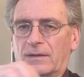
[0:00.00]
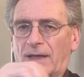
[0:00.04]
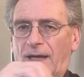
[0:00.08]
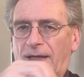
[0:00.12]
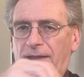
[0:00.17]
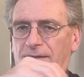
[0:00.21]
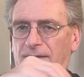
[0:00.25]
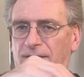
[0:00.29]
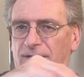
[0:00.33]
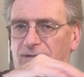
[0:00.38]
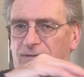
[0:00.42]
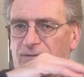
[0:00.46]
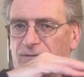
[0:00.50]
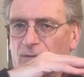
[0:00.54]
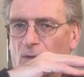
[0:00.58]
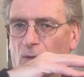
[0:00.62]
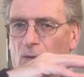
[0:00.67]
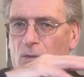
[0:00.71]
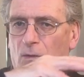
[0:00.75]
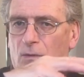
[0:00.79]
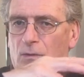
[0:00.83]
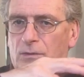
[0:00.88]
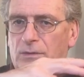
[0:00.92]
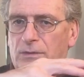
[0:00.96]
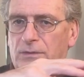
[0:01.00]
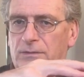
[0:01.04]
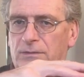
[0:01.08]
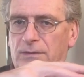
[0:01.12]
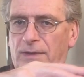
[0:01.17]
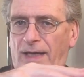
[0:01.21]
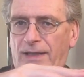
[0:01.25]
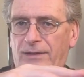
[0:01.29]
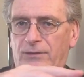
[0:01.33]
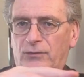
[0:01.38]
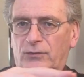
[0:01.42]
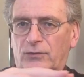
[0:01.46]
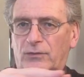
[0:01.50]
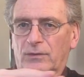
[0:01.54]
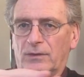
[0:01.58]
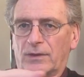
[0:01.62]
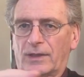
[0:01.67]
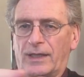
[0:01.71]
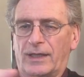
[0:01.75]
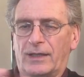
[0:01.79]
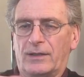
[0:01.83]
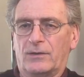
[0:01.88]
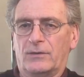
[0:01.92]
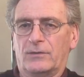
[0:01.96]
at its own
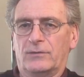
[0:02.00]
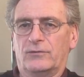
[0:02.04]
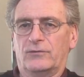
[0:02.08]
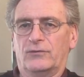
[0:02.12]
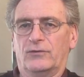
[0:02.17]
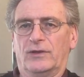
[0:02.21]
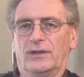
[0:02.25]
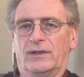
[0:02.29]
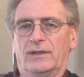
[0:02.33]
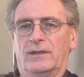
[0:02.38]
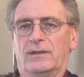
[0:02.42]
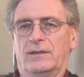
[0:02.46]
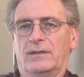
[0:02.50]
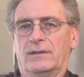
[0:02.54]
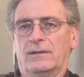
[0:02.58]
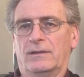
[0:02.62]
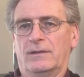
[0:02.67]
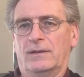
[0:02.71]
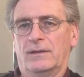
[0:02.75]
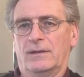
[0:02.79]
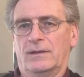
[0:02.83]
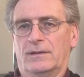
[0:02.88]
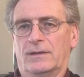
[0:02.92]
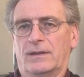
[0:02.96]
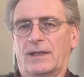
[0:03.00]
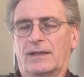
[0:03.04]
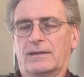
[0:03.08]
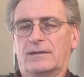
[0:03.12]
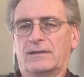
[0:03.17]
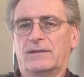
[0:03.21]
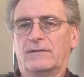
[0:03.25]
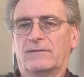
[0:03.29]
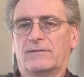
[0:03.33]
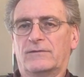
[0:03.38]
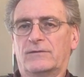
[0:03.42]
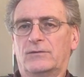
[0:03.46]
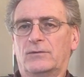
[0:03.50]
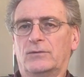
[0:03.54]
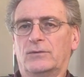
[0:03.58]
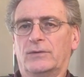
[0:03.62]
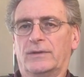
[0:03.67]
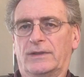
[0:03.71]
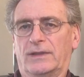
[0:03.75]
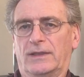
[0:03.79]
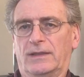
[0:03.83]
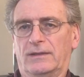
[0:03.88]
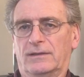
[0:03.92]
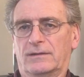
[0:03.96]
natural energy that is
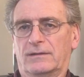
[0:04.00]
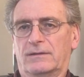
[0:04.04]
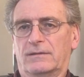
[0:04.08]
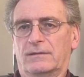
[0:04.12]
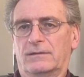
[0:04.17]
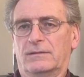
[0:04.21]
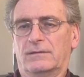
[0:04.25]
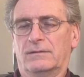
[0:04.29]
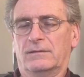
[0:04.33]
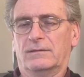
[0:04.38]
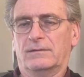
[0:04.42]
doing it.